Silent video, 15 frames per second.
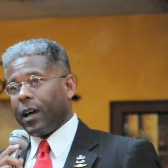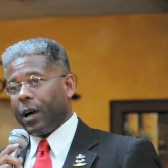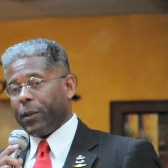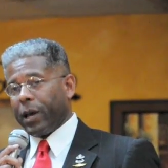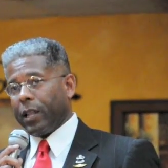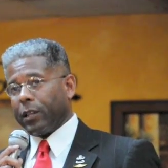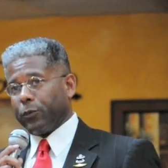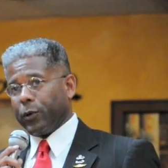
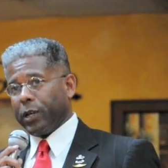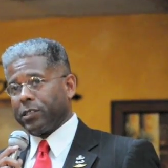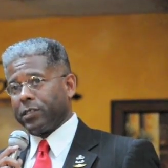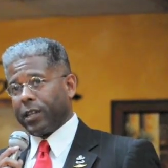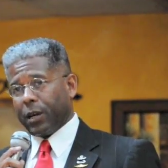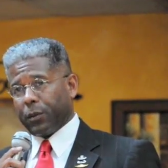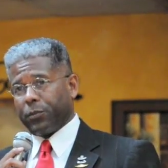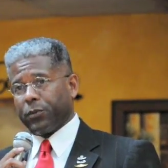I'm Alan West,
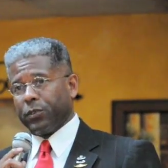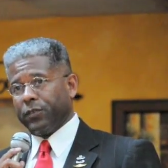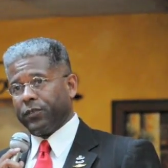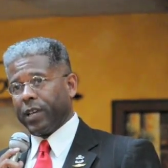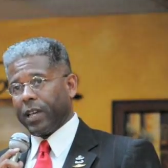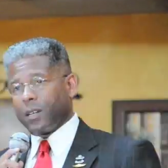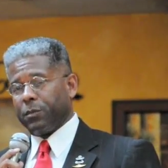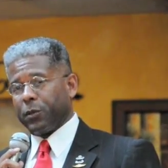and I
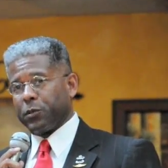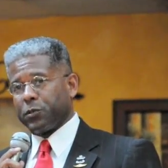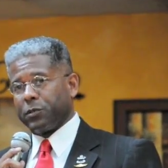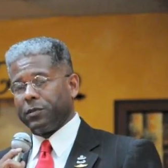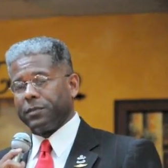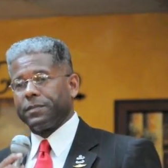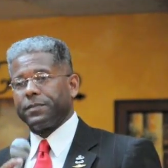approved that commercial.